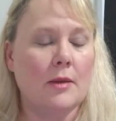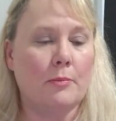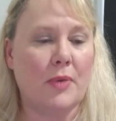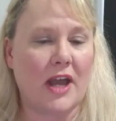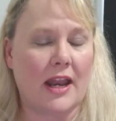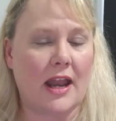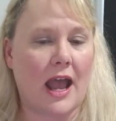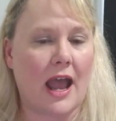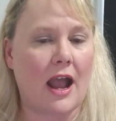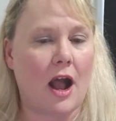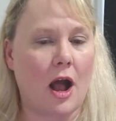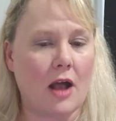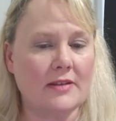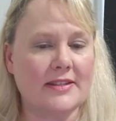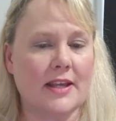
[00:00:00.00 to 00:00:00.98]
But
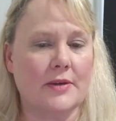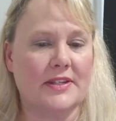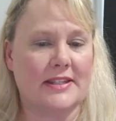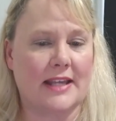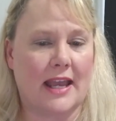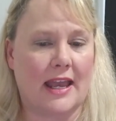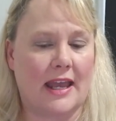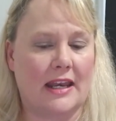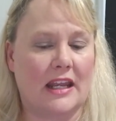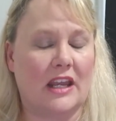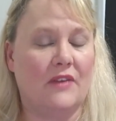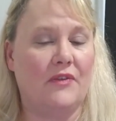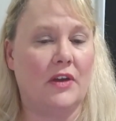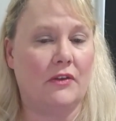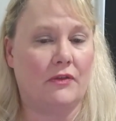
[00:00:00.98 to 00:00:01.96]
I also said,
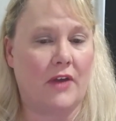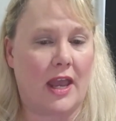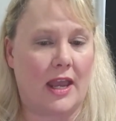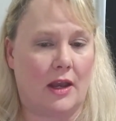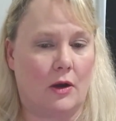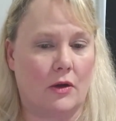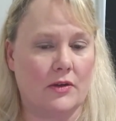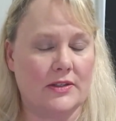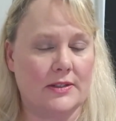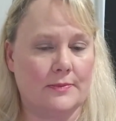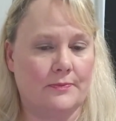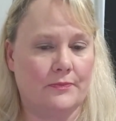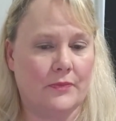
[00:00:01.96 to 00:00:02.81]
if it fails,